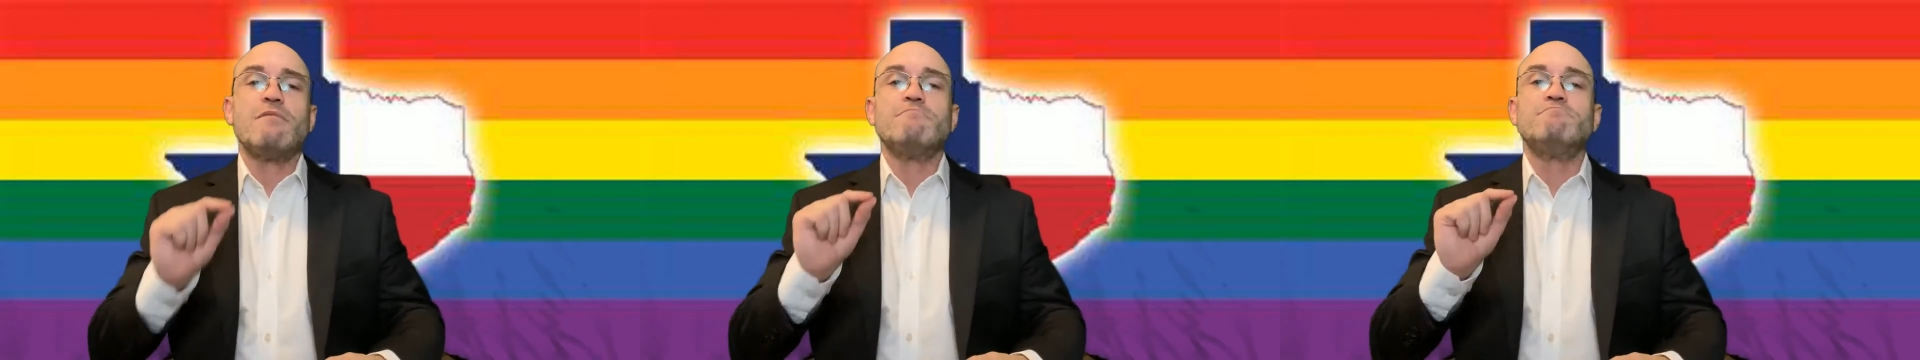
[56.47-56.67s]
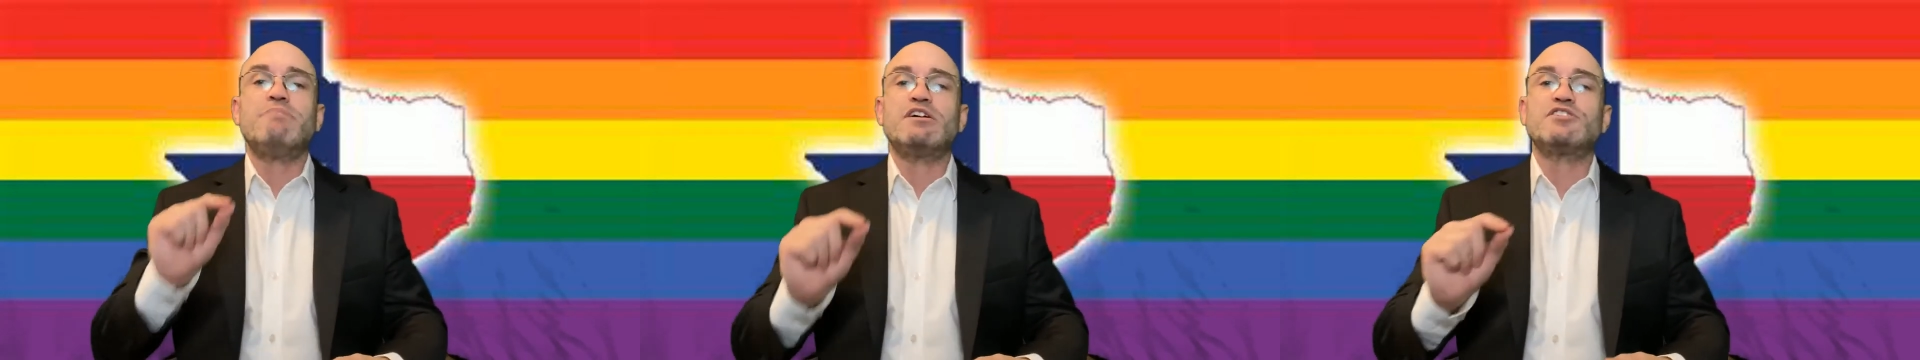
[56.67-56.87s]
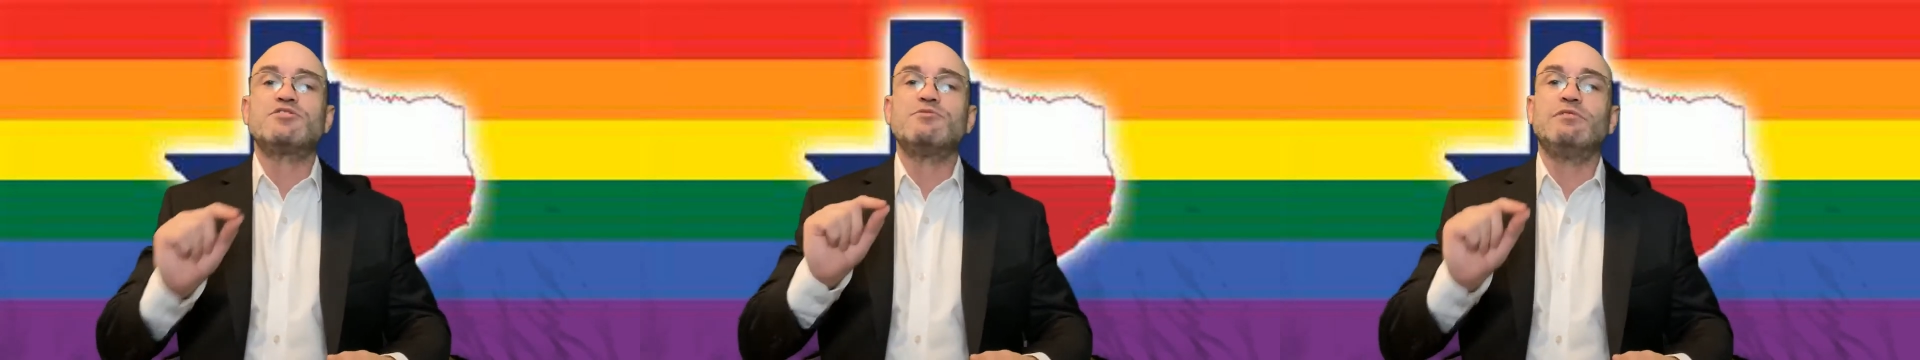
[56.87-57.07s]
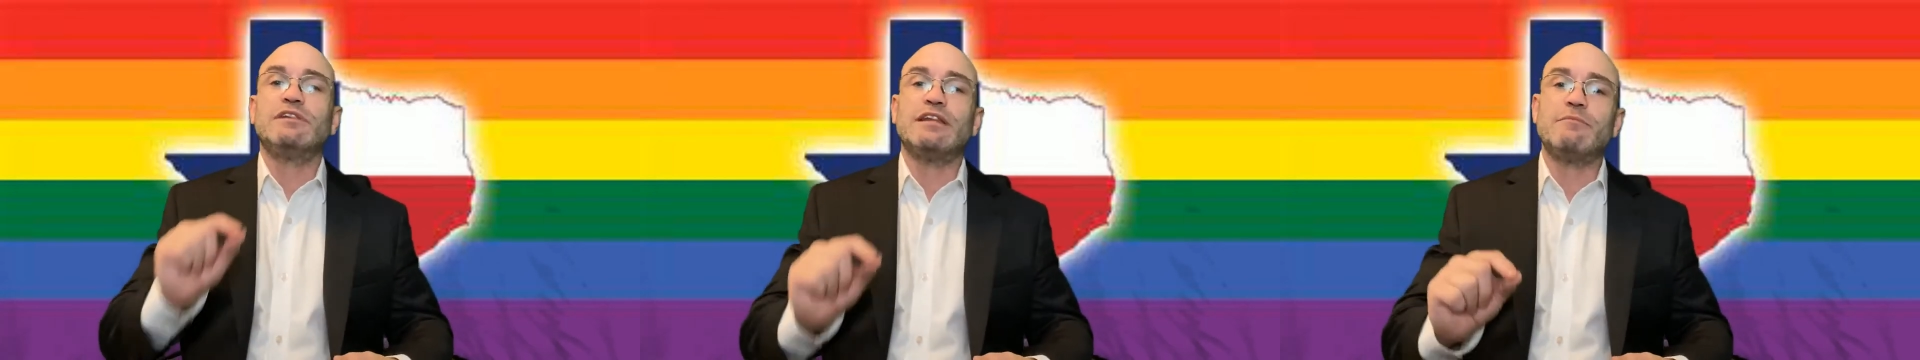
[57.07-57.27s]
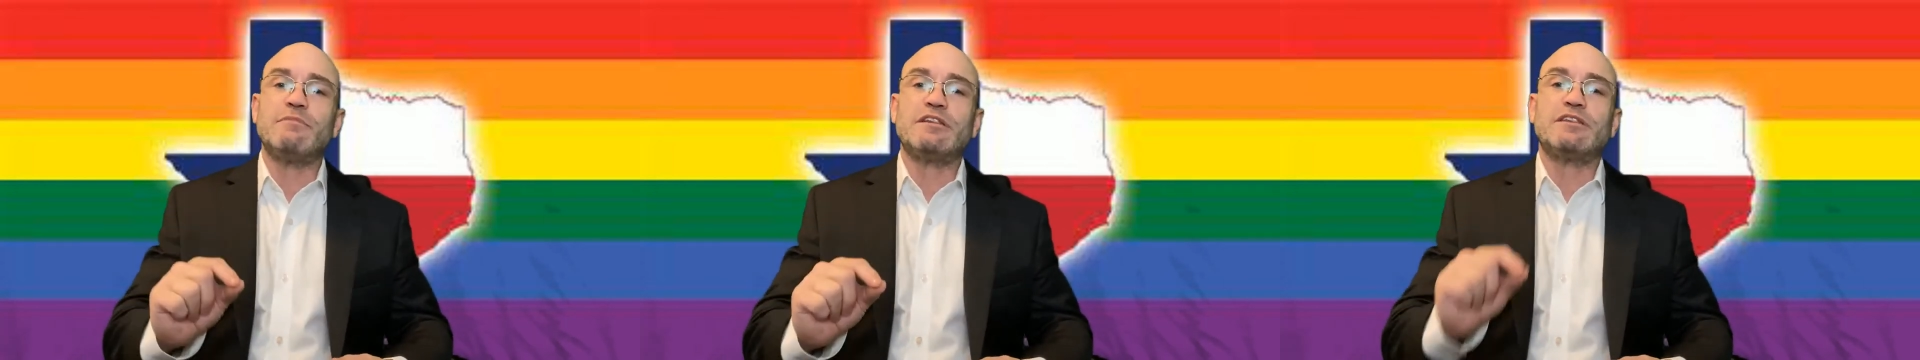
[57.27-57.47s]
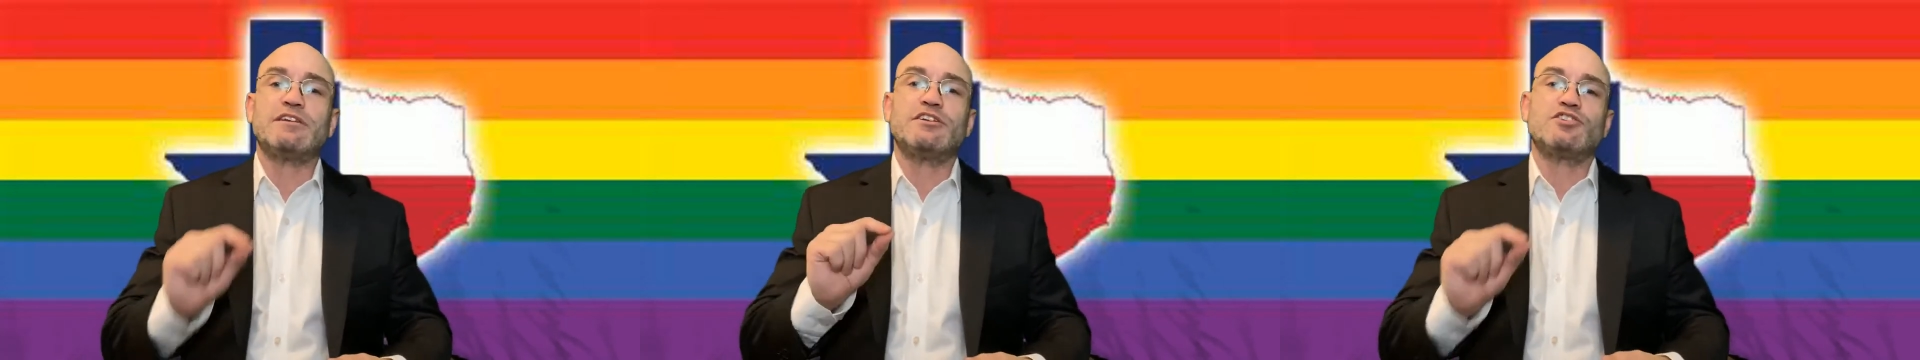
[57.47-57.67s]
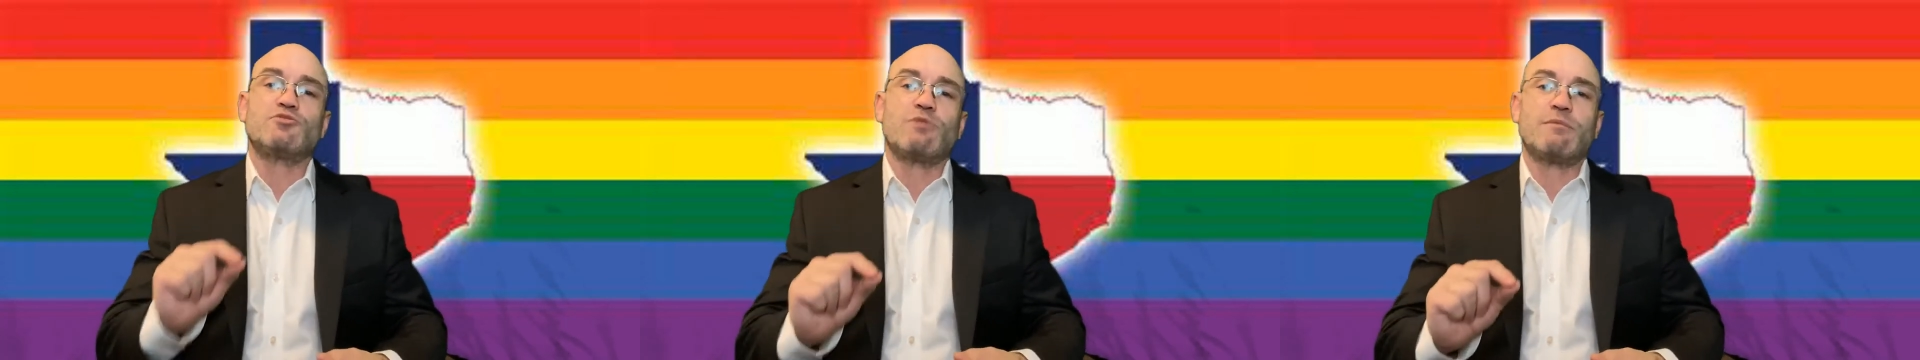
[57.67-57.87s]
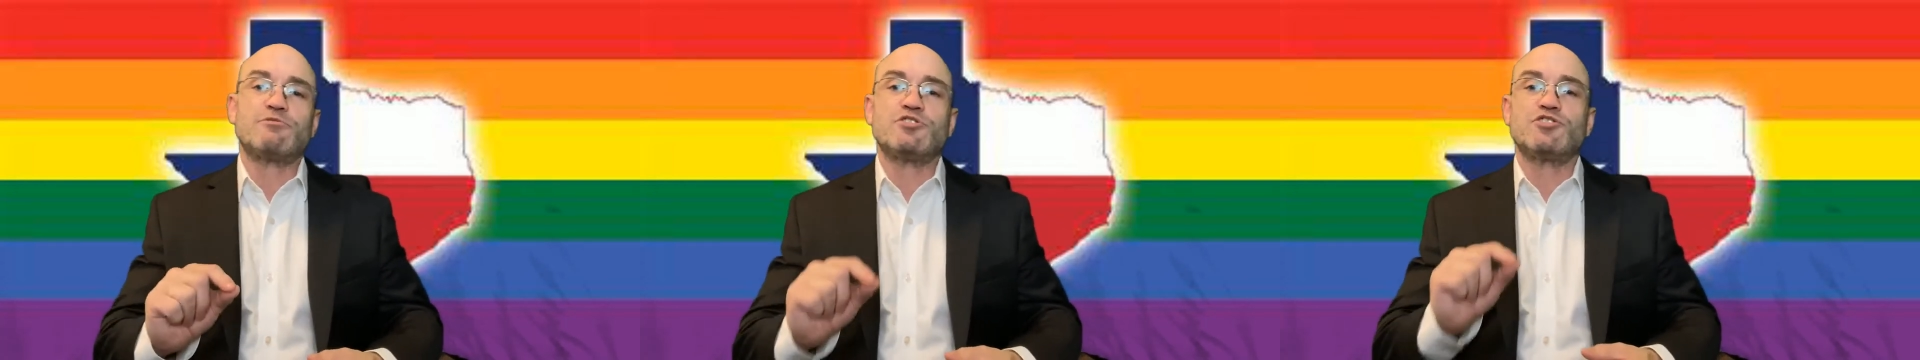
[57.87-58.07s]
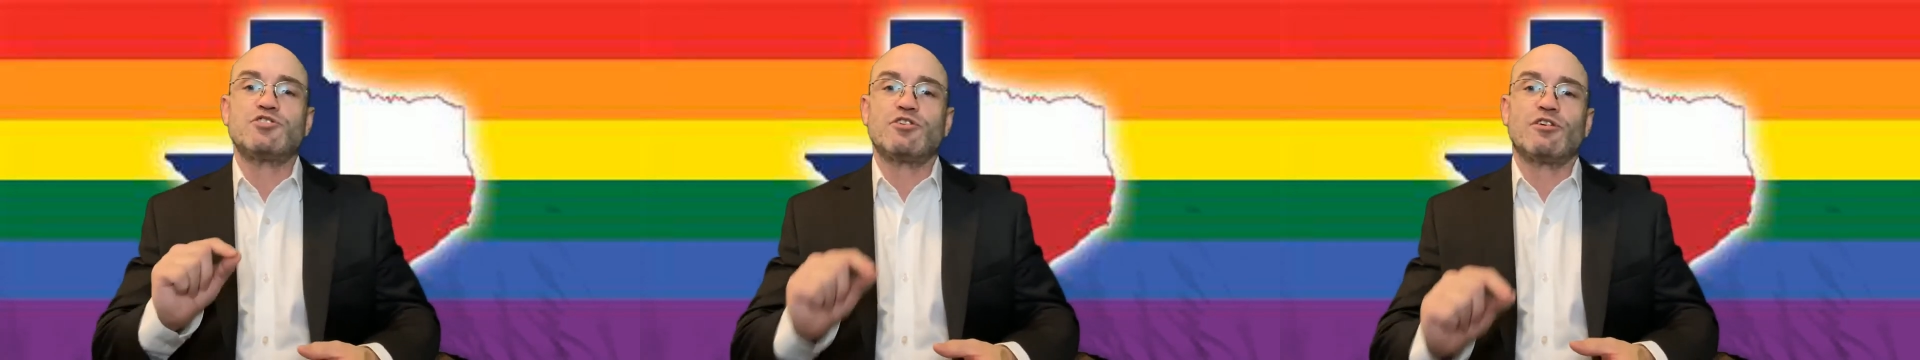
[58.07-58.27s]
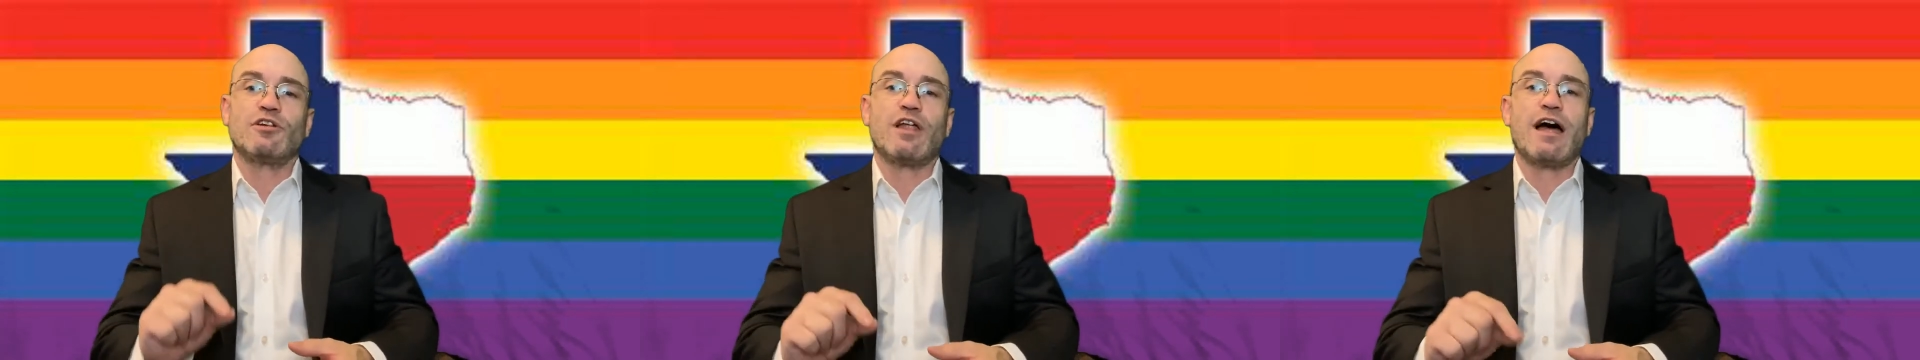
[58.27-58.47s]
but to limit the disruption to
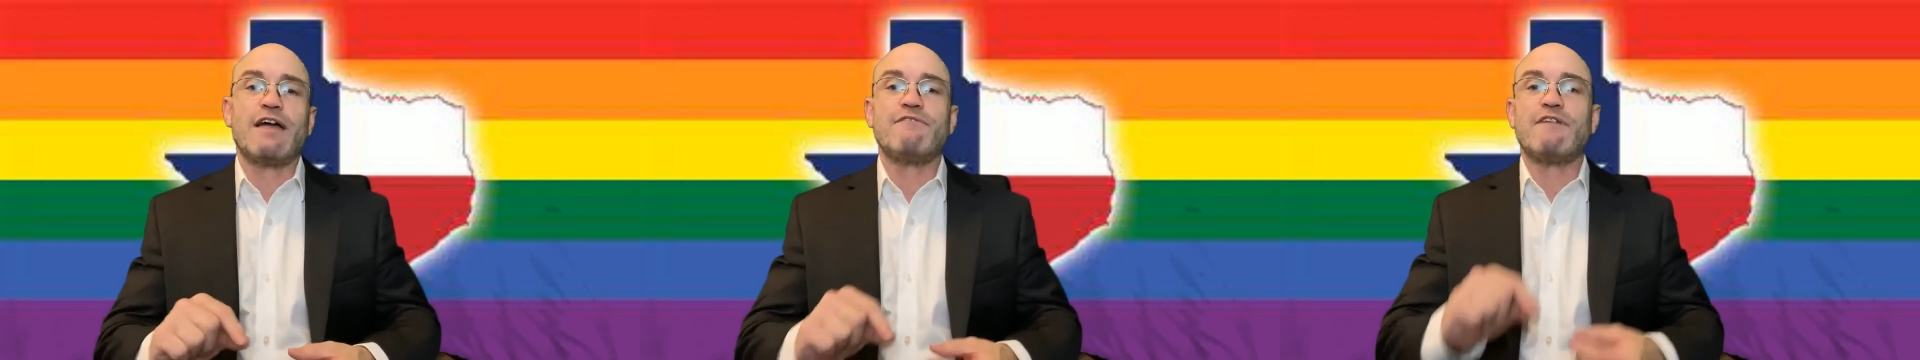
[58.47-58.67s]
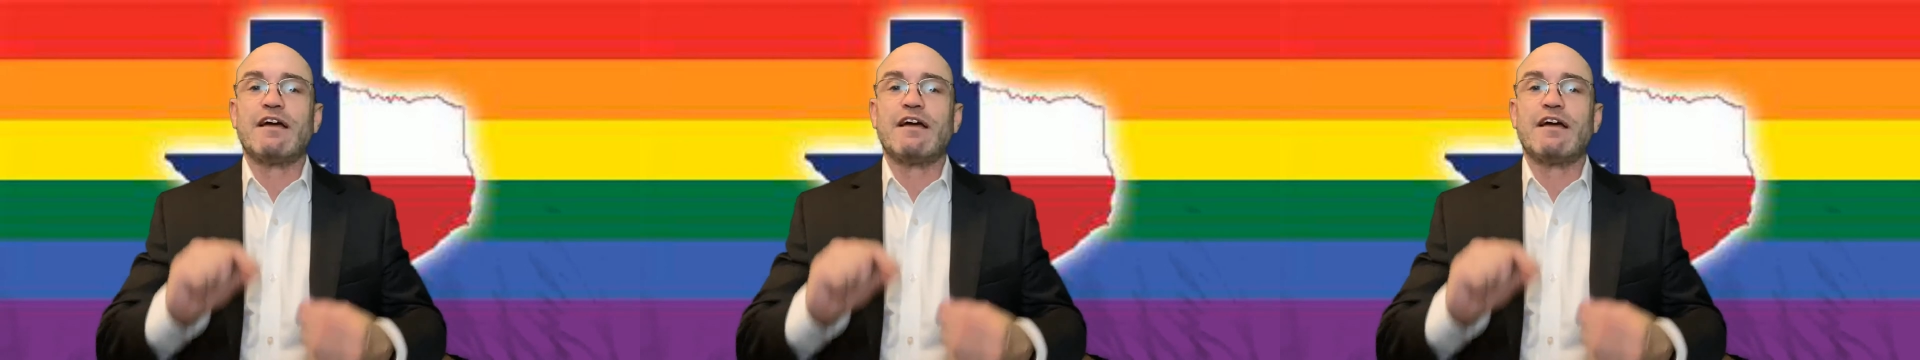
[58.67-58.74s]
your life